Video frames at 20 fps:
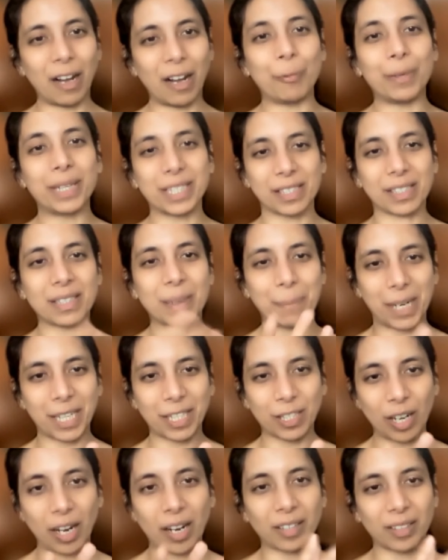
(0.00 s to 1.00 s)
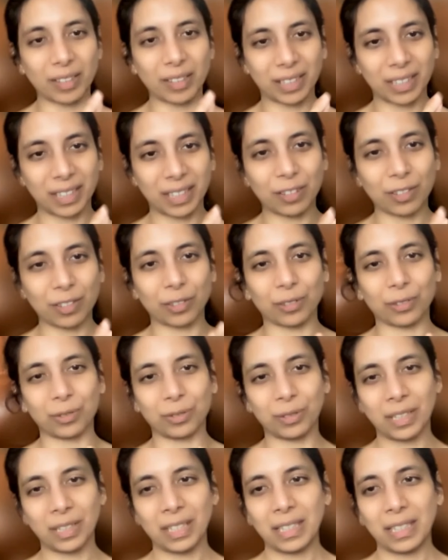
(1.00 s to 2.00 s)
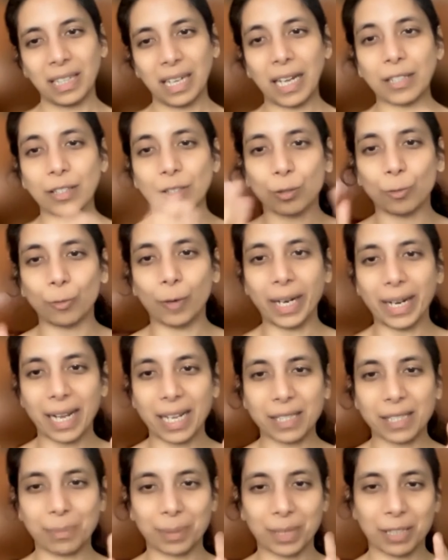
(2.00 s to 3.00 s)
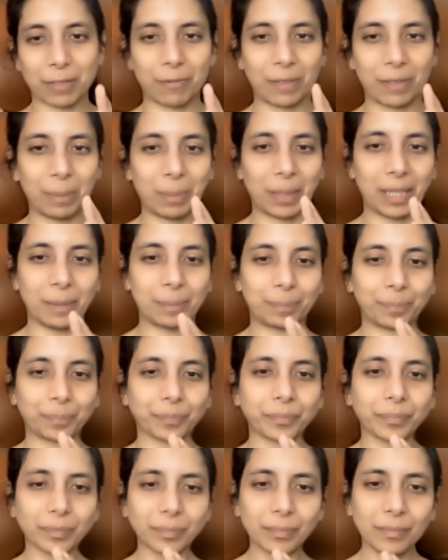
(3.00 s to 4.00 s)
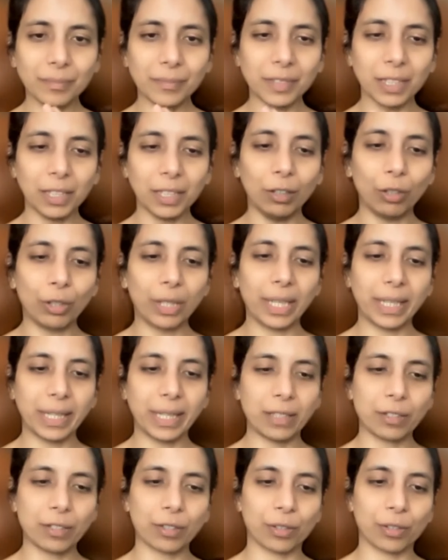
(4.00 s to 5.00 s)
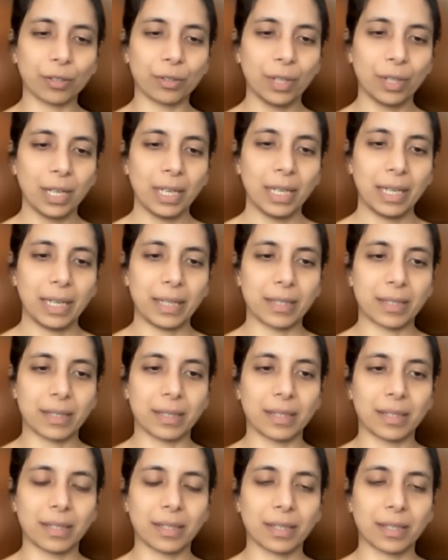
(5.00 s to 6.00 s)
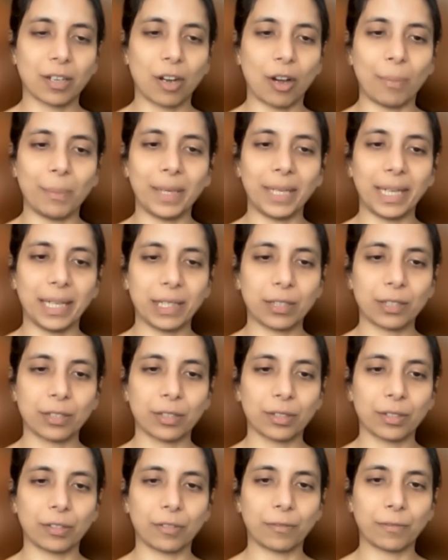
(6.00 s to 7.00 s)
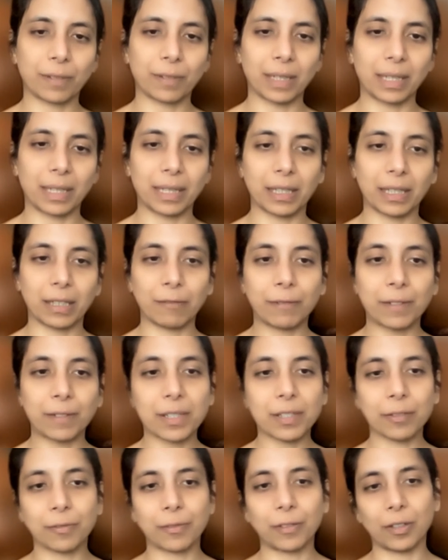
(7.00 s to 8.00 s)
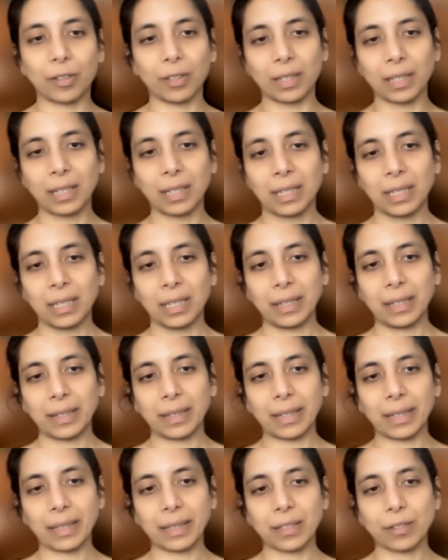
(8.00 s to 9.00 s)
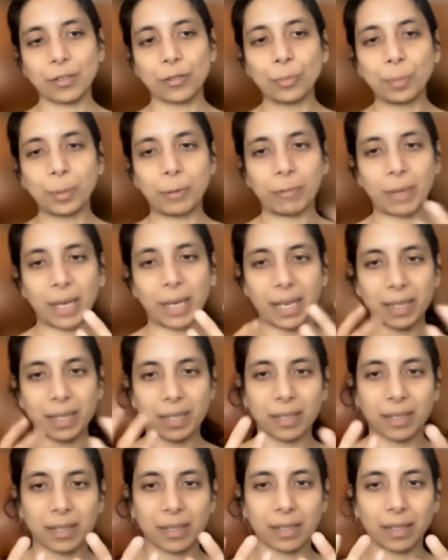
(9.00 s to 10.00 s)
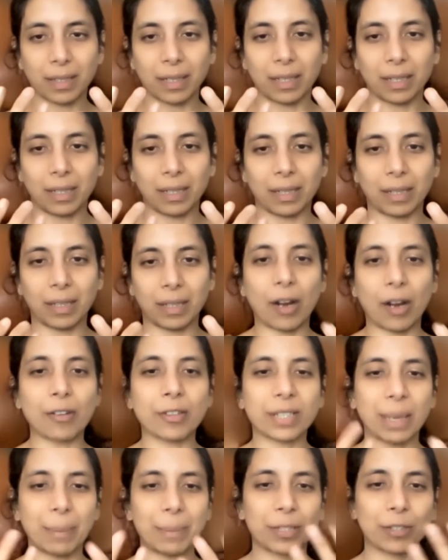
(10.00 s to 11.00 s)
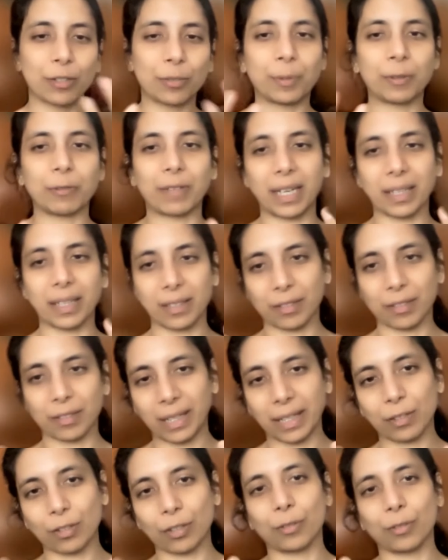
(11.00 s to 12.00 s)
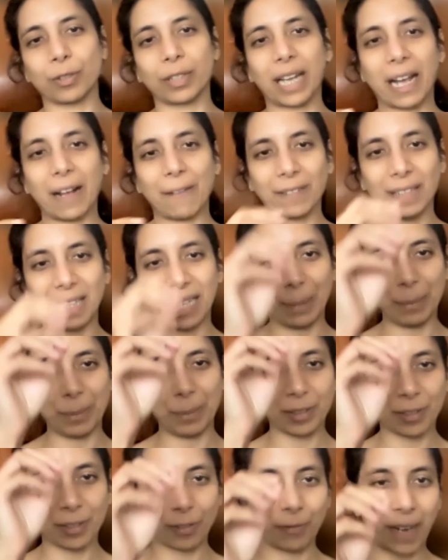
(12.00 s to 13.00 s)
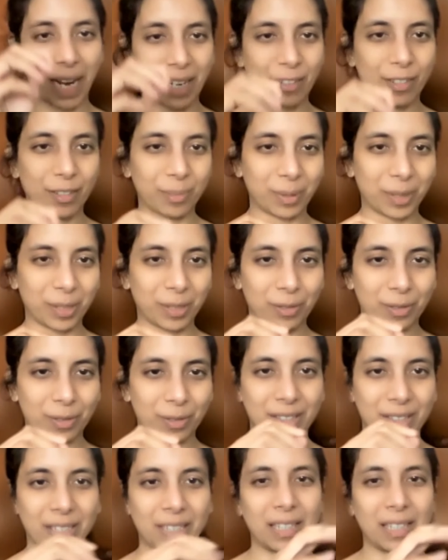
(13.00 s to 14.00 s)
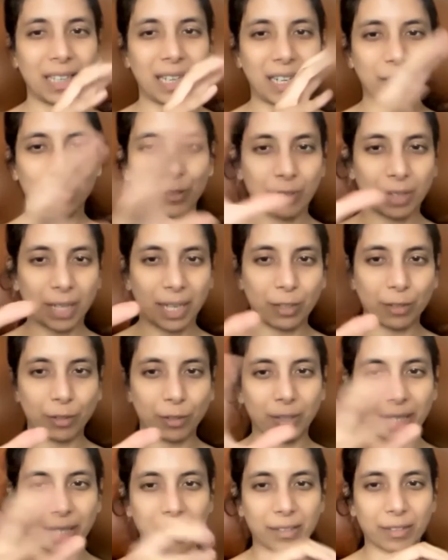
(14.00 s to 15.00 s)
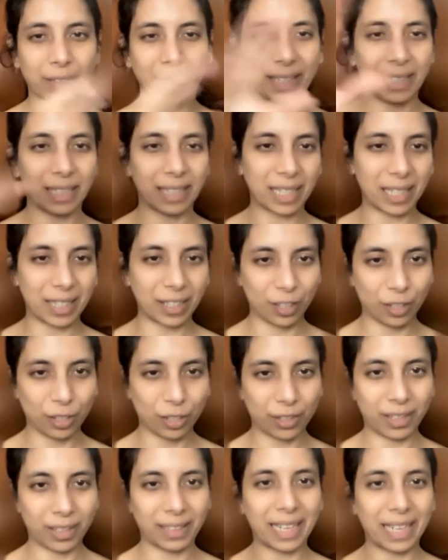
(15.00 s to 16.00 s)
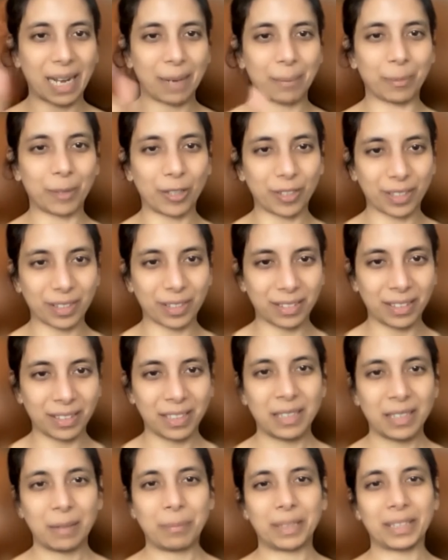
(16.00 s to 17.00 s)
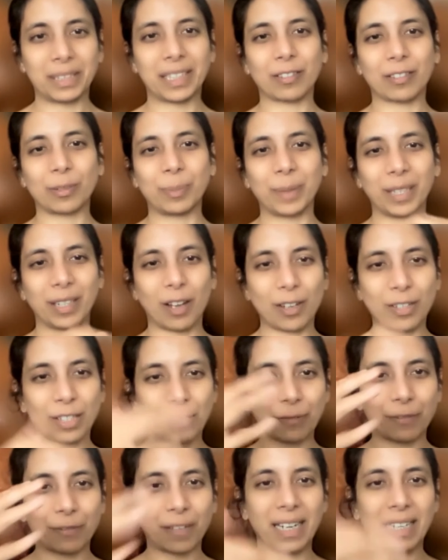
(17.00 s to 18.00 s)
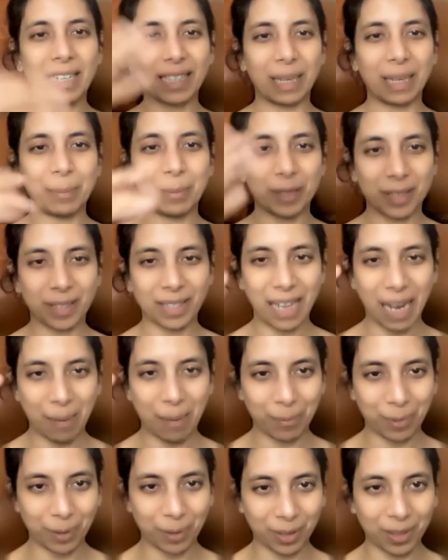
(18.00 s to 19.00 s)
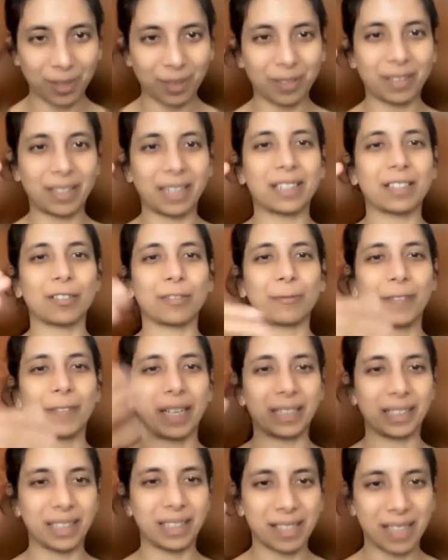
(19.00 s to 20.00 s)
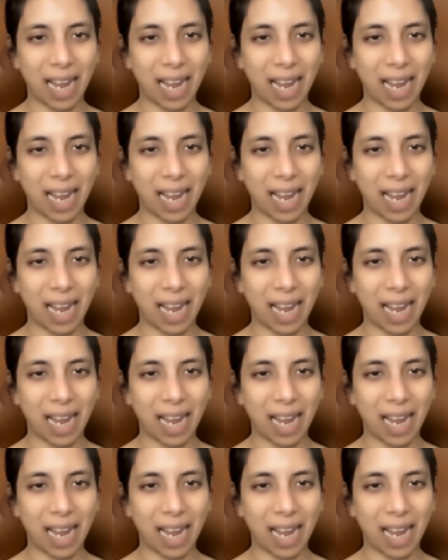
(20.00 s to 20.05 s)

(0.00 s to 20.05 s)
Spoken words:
which is a much harder thing to do. And so one aspect we've been looking into is this combination of like, first of all, right, supervised or semi-supervised, right? So you could have labels of attributes and you try to train a conditional GAN model, but there could be lots of unlabeled samples, right, of where these